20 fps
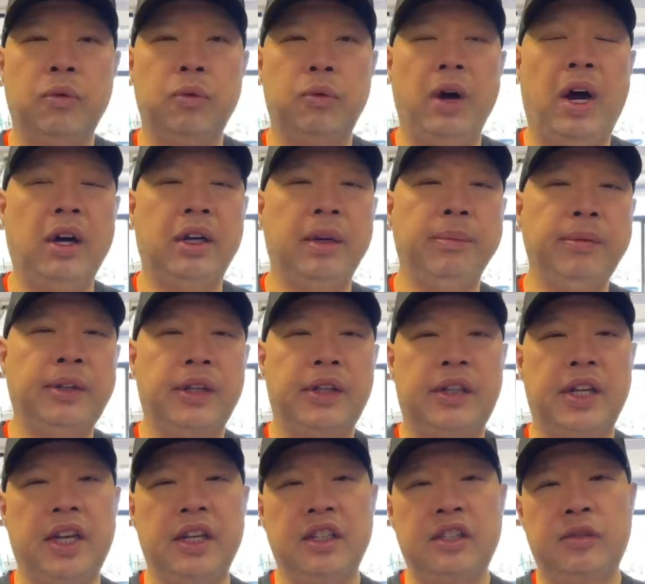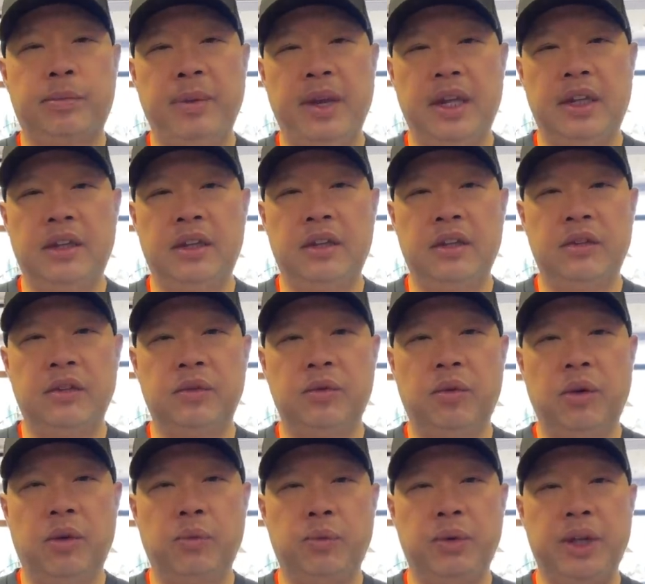Welcome to Tennis Spin,
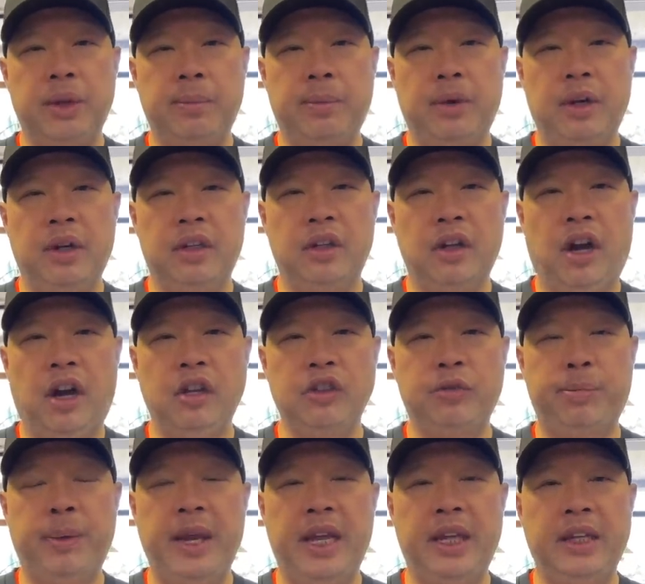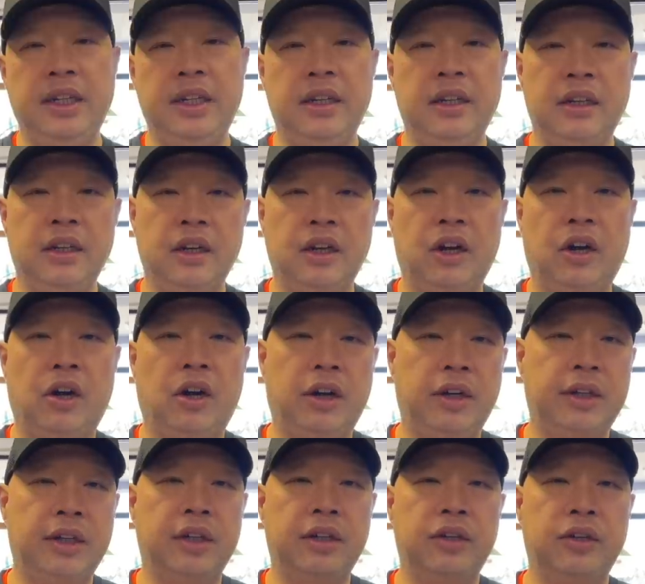where we put our spin
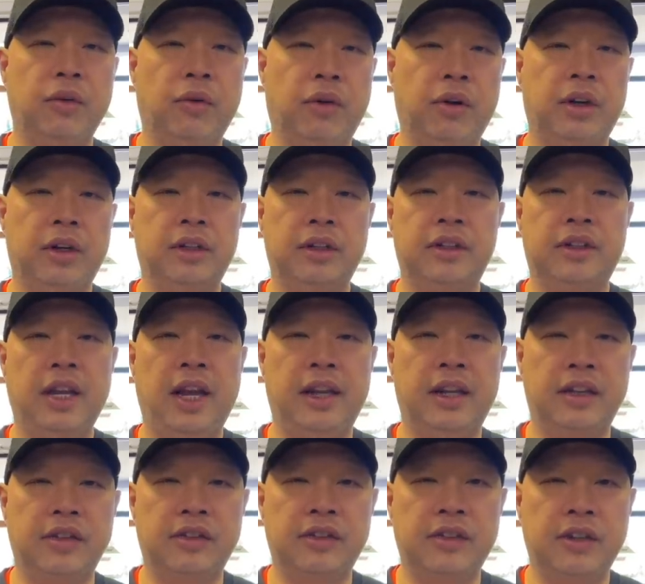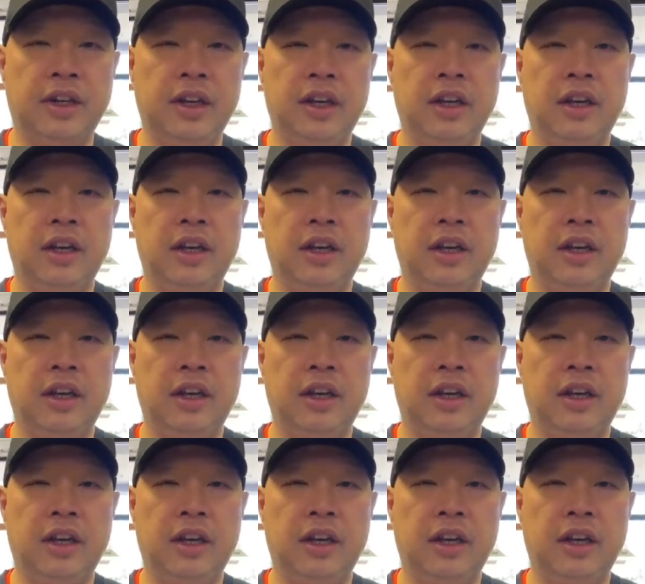on your tennis.